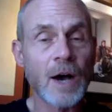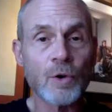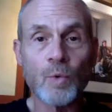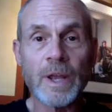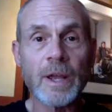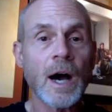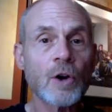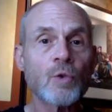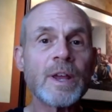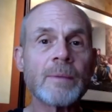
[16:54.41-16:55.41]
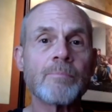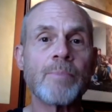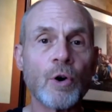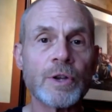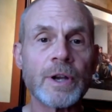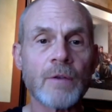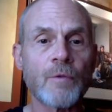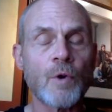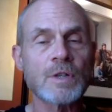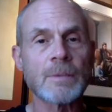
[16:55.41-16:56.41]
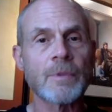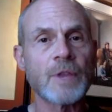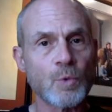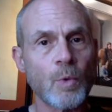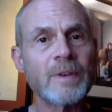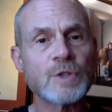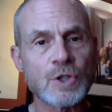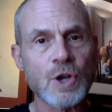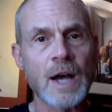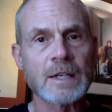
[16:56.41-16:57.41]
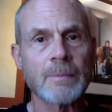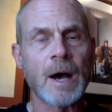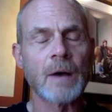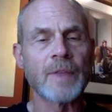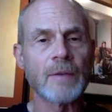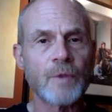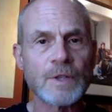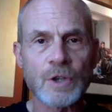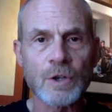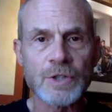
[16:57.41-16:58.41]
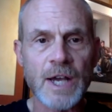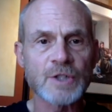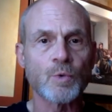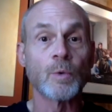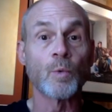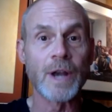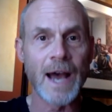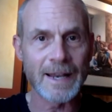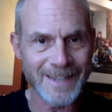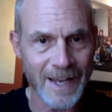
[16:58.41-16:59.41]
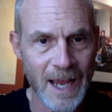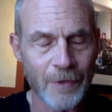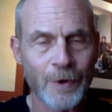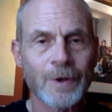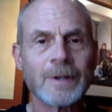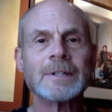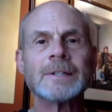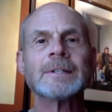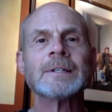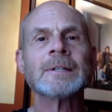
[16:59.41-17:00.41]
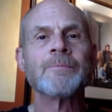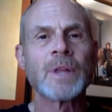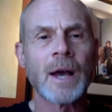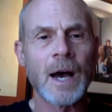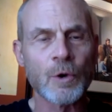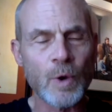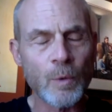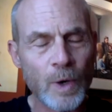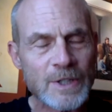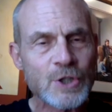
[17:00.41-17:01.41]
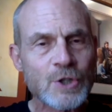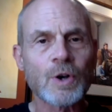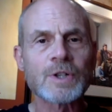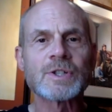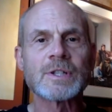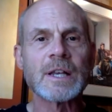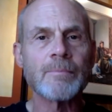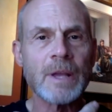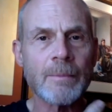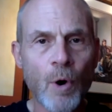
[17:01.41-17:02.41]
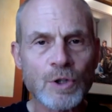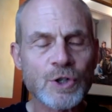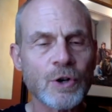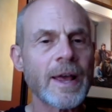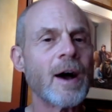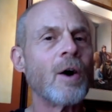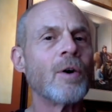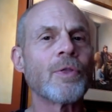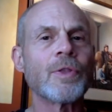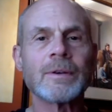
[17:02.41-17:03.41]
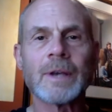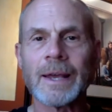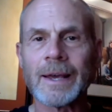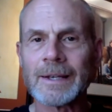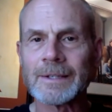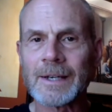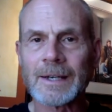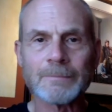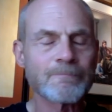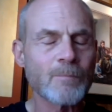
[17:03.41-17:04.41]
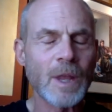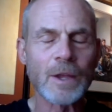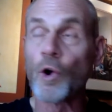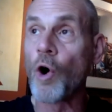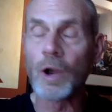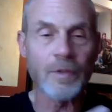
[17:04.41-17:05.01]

do we build in our folks some of the things that we just talked about, that physical touch when we're not together? Mm-hmm. How do we resource emotional health and all of